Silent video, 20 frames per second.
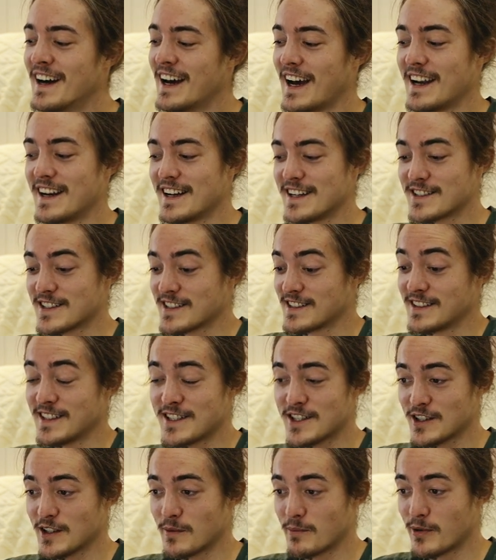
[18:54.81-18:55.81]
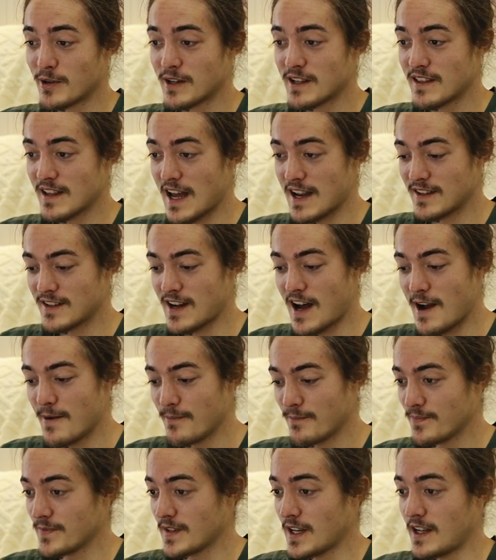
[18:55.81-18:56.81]
And I just literally put in that
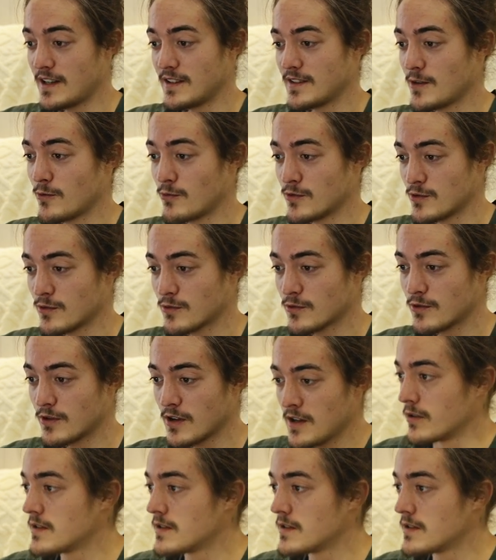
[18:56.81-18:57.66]
time and it was all good.